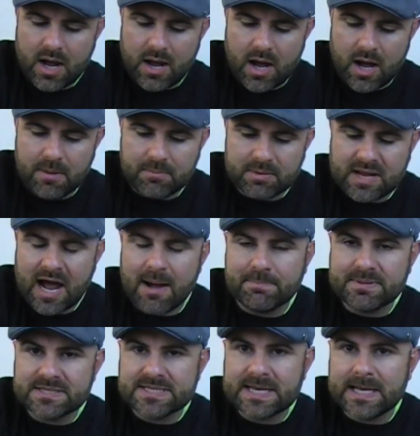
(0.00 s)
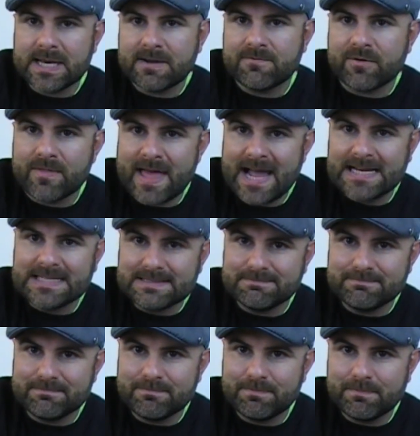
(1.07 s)
compensating for that
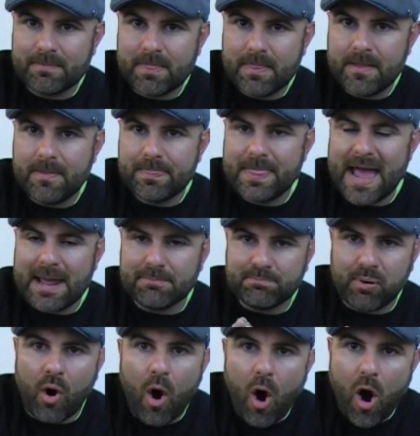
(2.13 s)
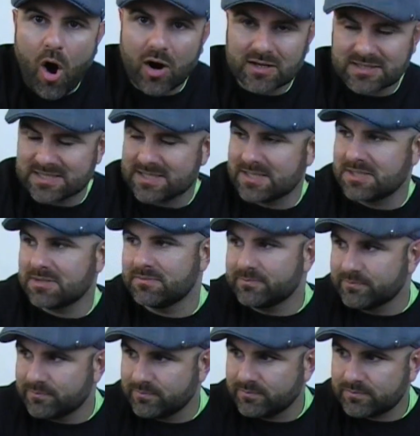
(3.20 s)
pause
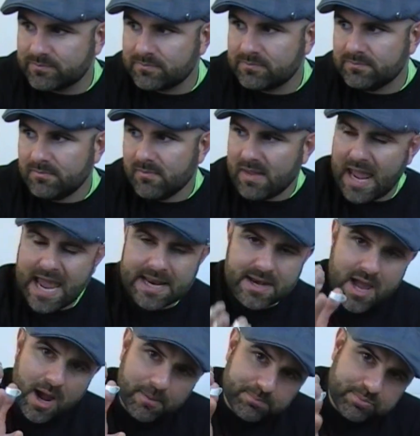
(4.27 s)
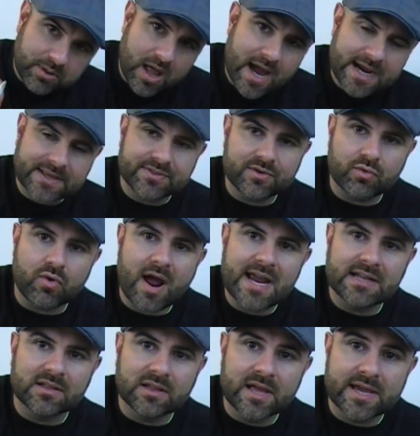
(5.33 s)
and applying the
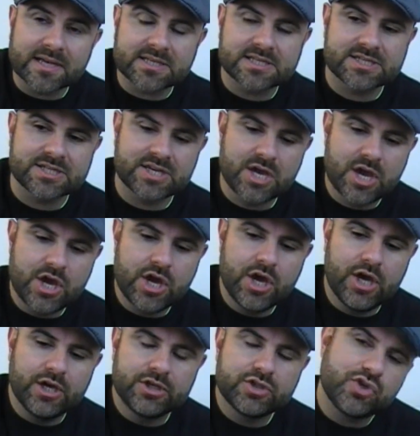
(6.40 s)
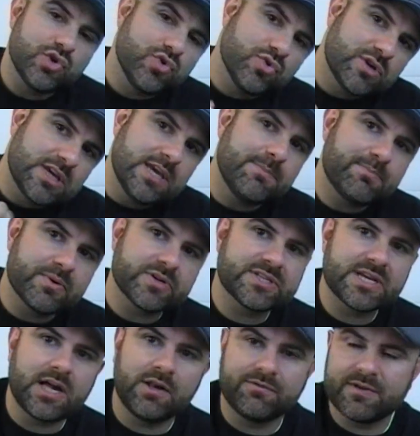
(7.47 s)
right licks to keep
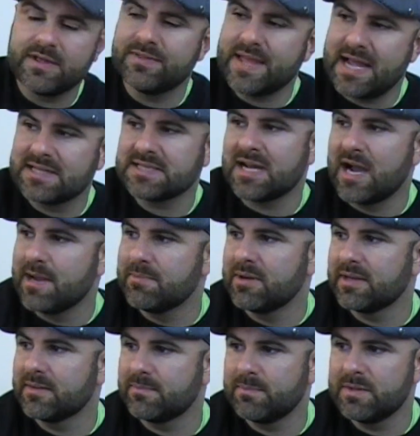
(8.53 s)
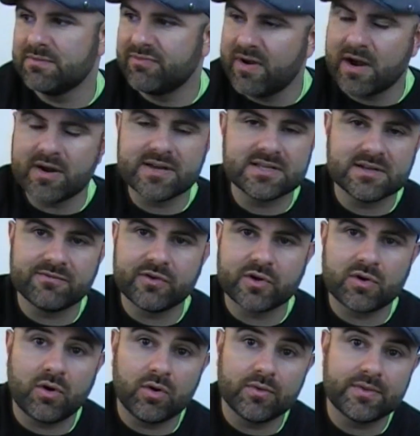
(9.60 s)
yourself in that timing. Very
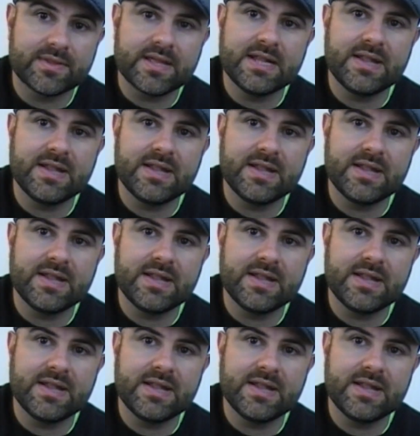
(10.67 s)
difficult.